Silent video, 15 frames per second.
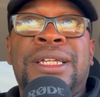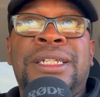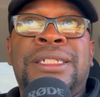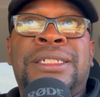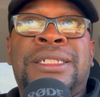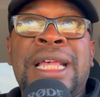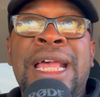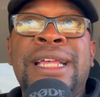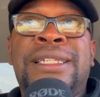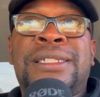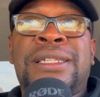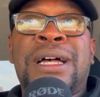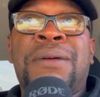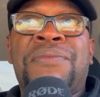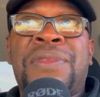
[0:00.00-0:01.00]
say
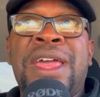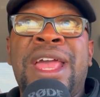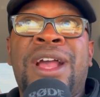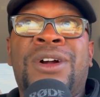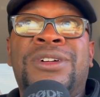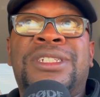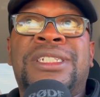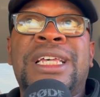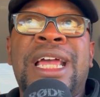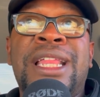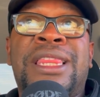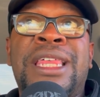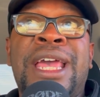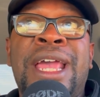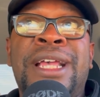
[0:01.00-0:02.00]
something or say
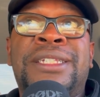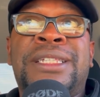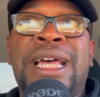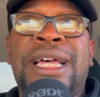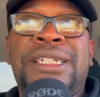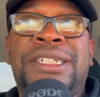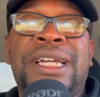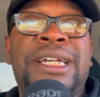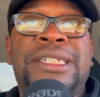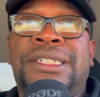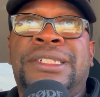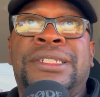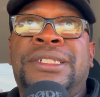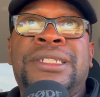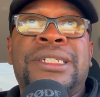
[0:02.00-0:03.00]
things that
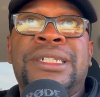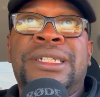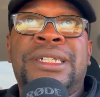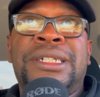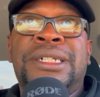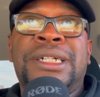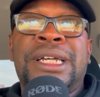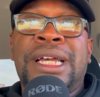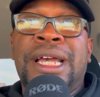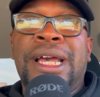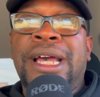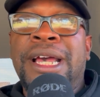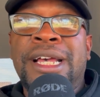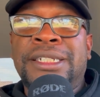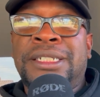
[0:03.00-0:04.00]
just
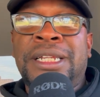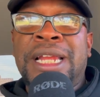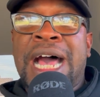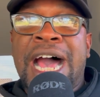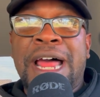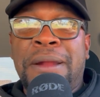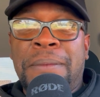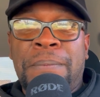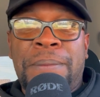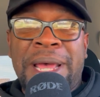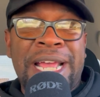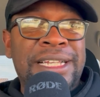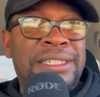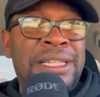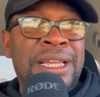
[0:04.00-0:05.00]
is not
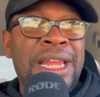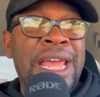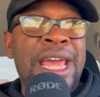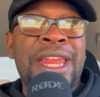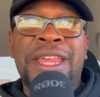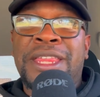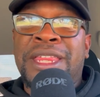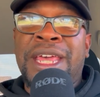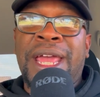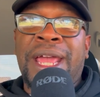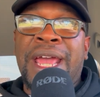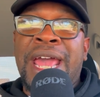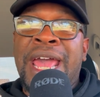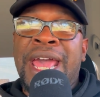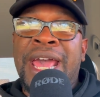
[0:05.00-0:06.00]
based in
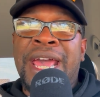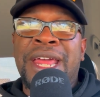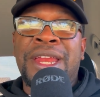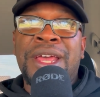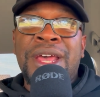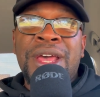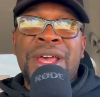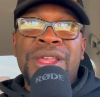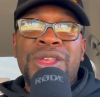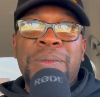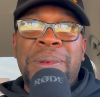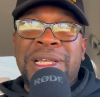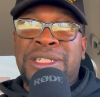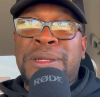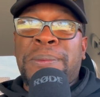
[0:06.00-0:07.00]
anything. And
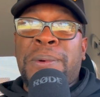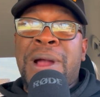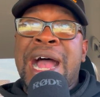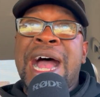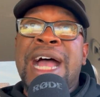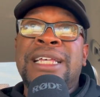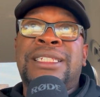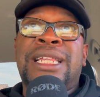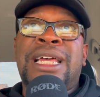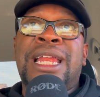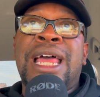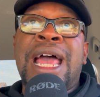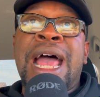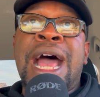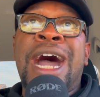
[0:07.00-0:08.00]
you'd be surprised at
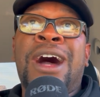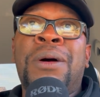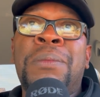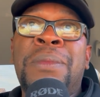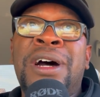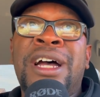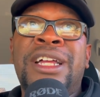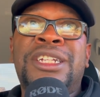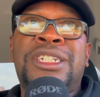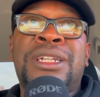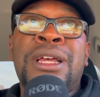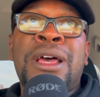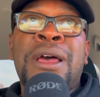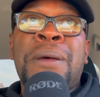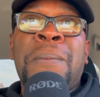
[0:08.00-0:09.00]
how much
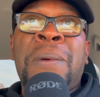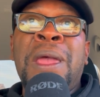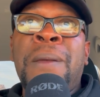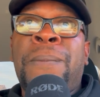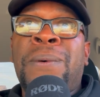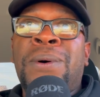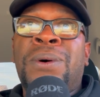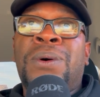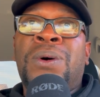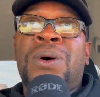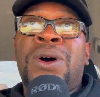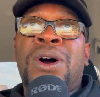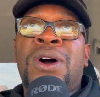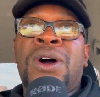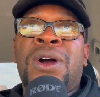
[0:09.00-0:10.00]

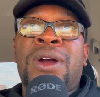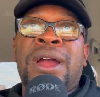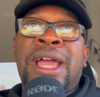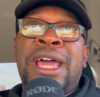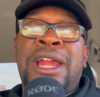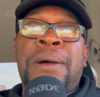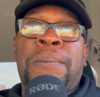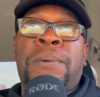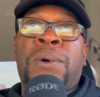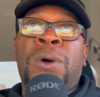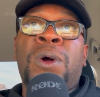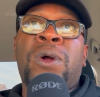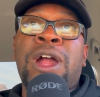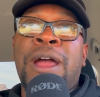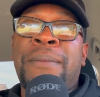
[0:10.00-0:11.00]
people are in a
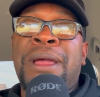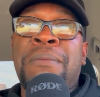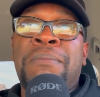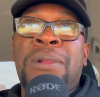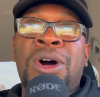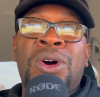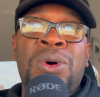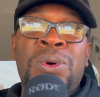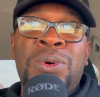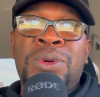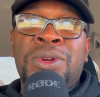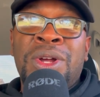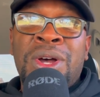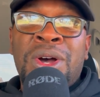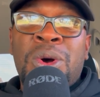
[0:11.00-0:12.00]
programming
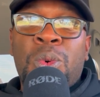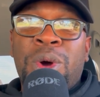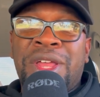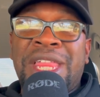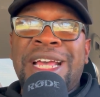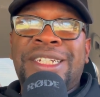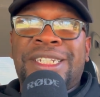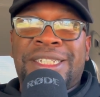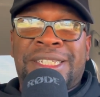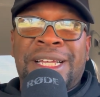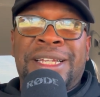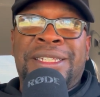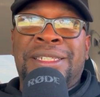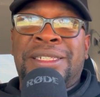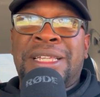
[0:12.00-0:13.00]
mode where they just
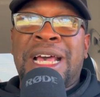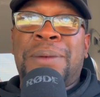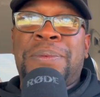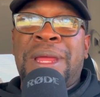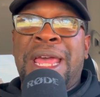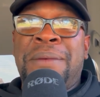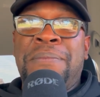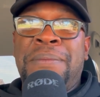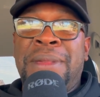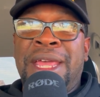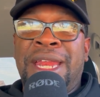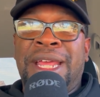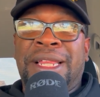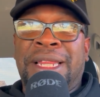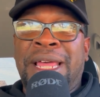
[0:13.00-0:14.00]
accept
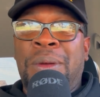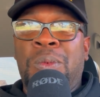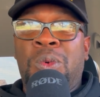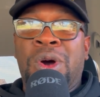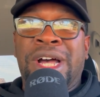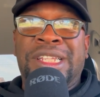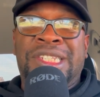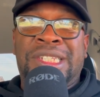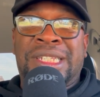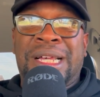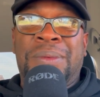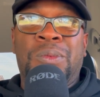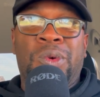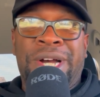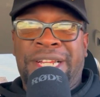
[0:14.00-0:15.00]
immediately what
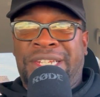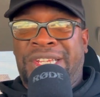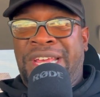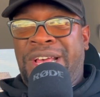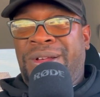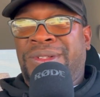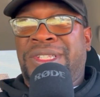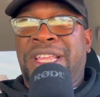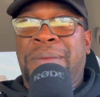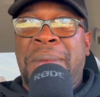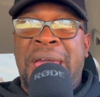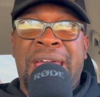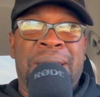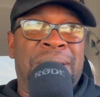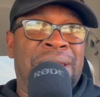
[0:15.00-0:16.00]
someone tells them.
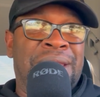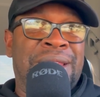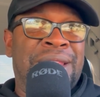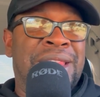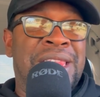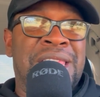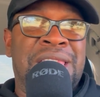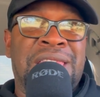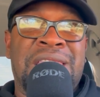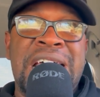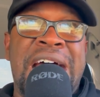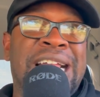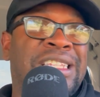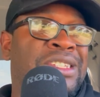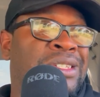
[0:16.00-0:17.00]
And
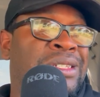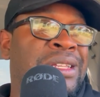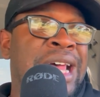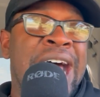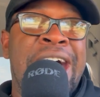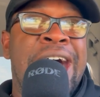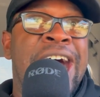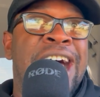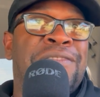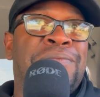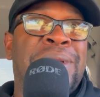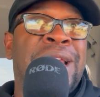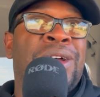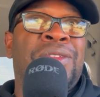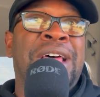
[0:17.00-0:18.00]
I've
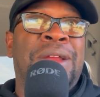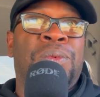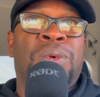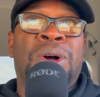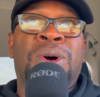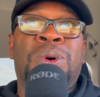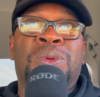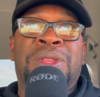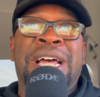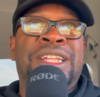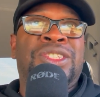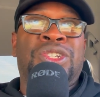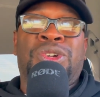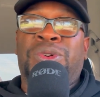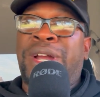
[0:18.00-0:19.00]
been on that road.
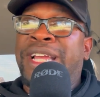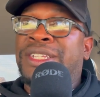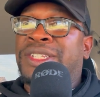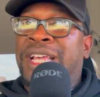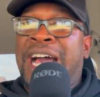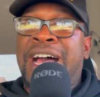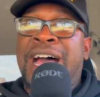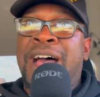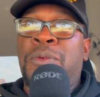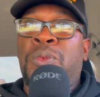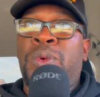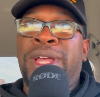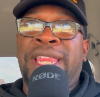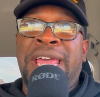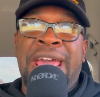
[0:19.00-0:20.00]
That's crazy. I
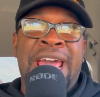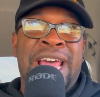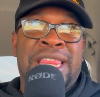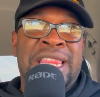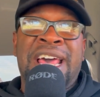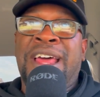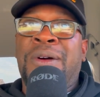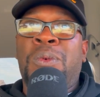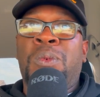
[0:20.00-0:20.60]
really had that